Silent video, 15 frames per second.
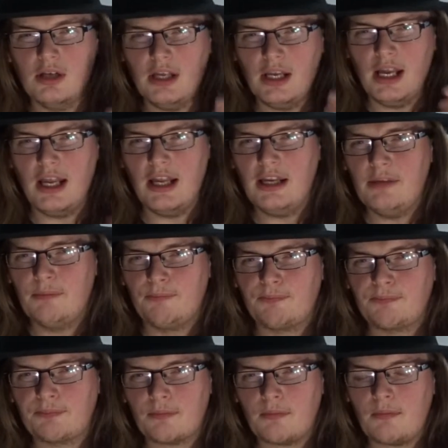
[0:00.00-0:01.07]
Yay?
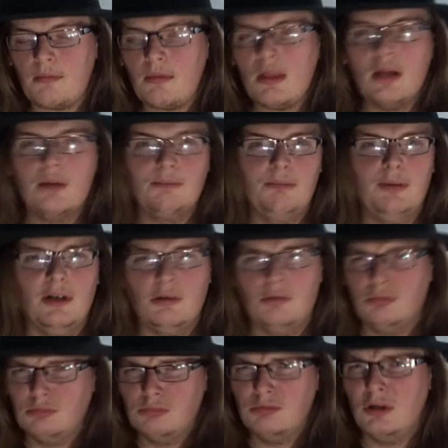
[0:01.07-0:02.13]

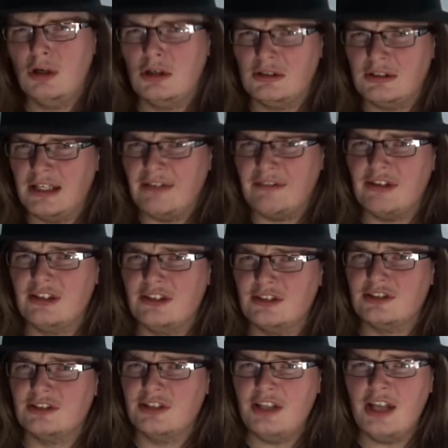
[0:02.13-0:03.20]
But what Tyrion
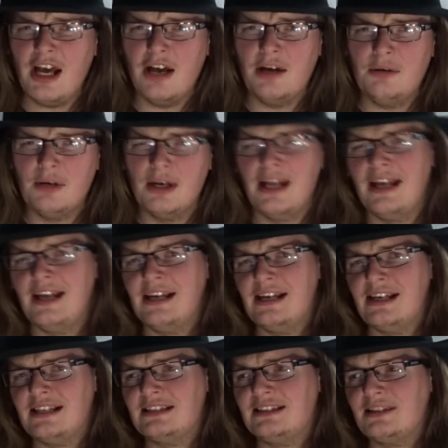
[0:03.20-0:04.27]
doesn't know
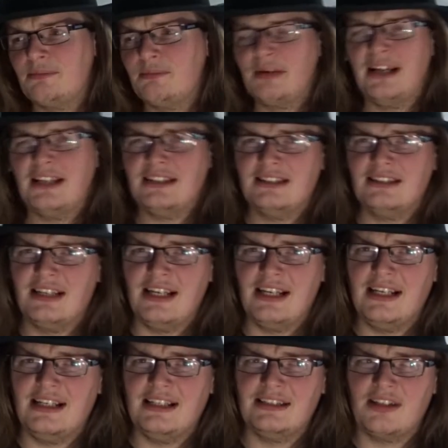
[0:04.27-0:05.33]
is that Bran
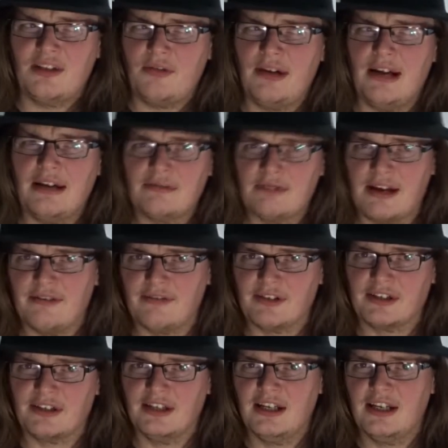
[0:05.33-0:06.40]
is the three-eyed
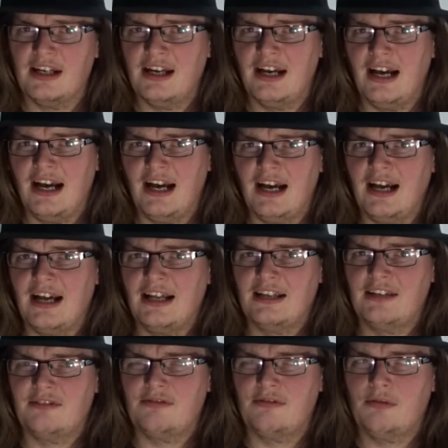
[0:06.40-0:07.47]
raven,
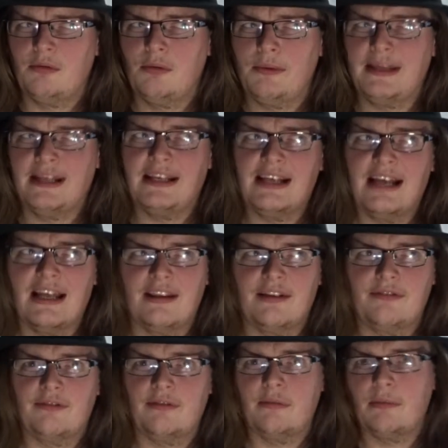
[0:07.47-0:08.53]
and from what we can gather
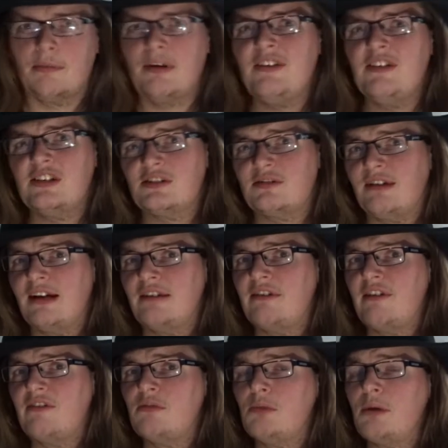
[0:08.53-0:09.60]
from the previous three-eyed
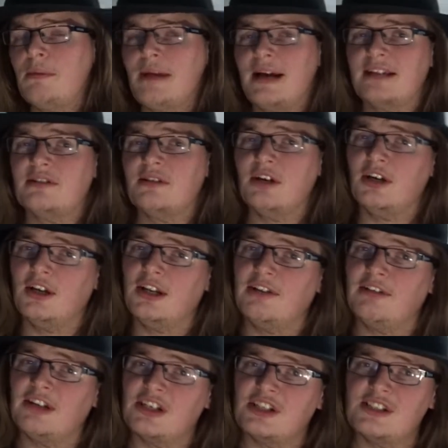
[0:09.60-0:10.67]
raven we met
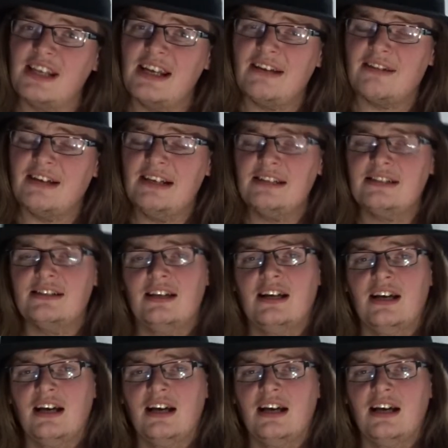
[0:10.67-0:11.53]
earlier in the series,